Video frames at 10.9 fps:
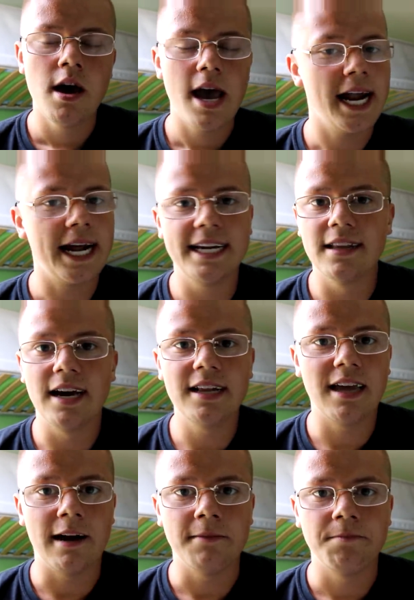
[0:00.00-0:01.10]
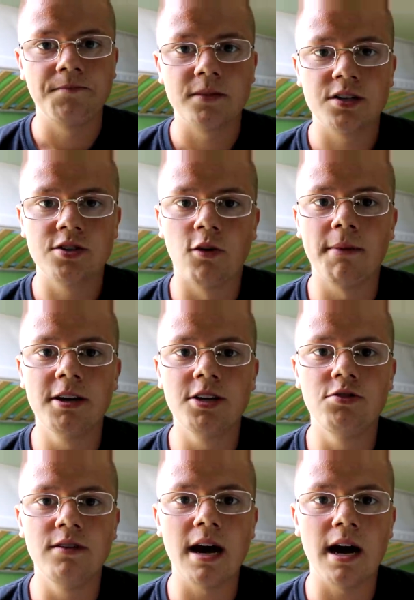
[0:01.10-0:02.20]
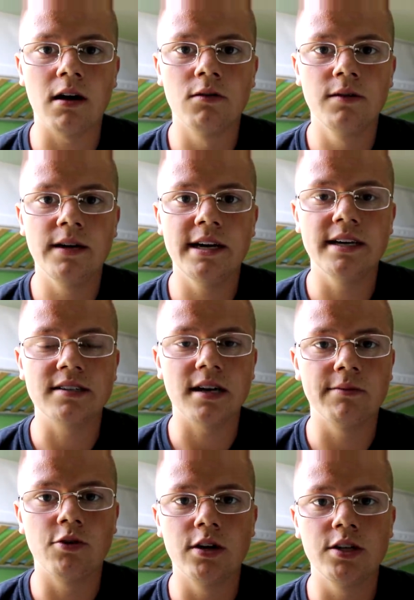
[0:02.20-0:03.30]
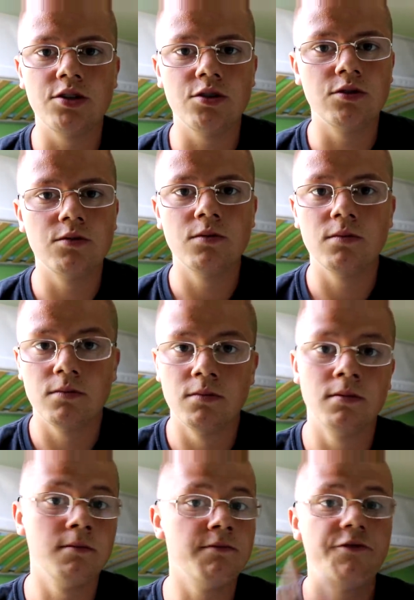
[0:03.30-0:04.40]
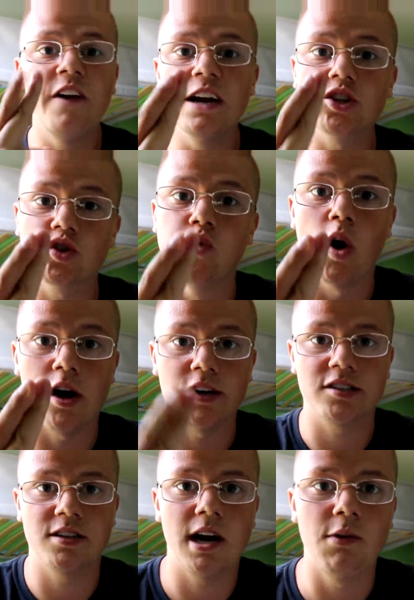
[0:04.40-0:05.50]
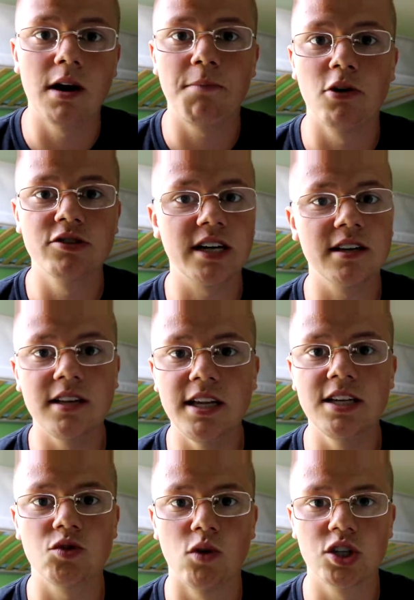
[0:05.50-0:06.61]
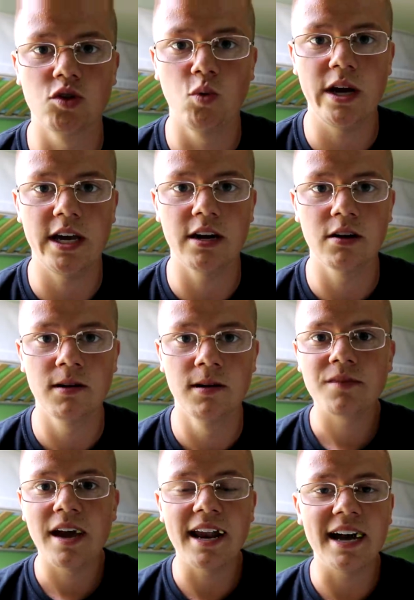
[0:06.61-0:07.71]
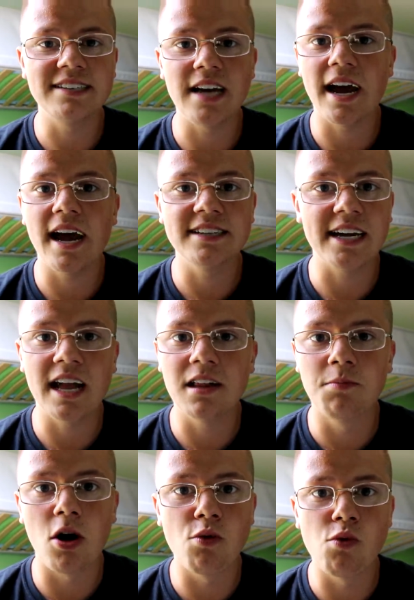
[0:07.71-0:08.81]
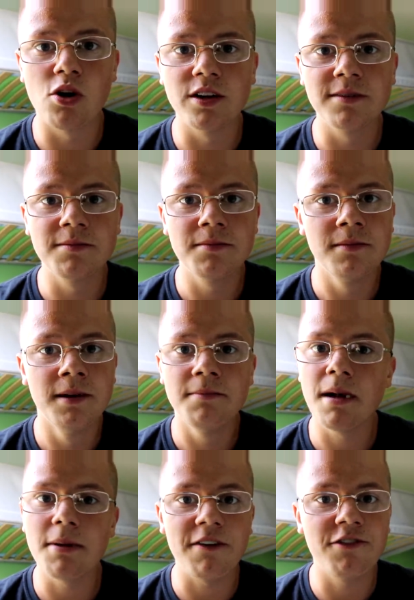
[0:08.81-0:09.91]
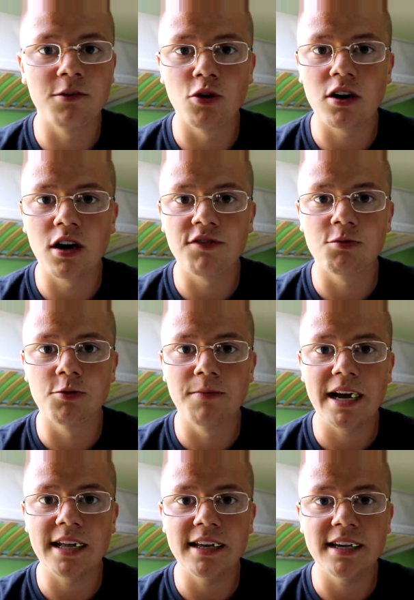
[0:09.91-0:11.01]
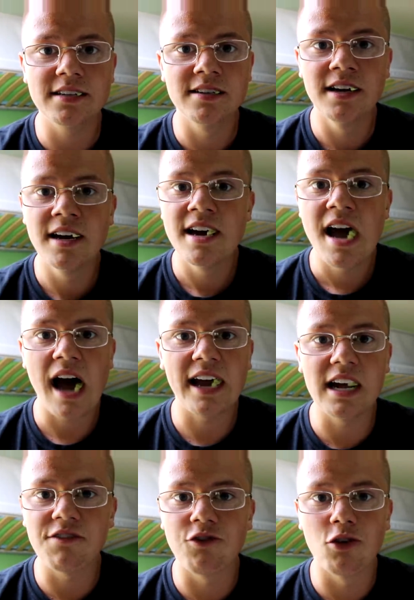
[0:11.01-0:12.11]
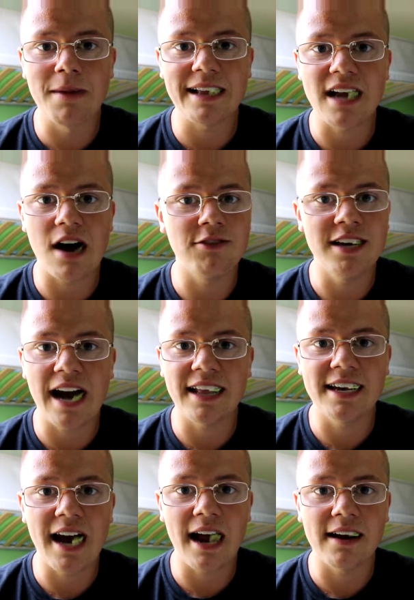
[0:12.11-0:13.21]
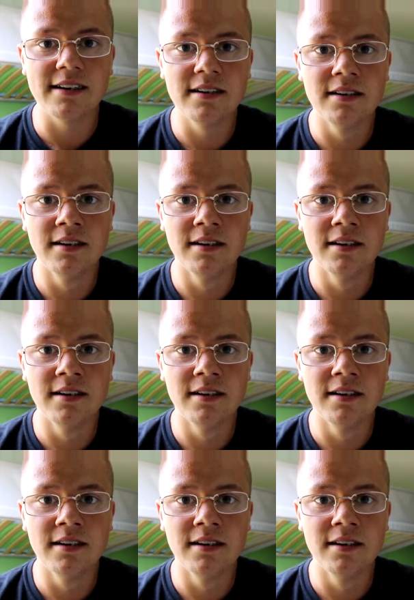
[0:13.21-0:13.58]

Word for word: And I didn't like that. So what I'm going to do now is I'm going to fingers crossed, I want to post at least once a week here. And as, I, as I get the ball rolling, maybe I feel more comfortable making these. I get a format down, yada yada.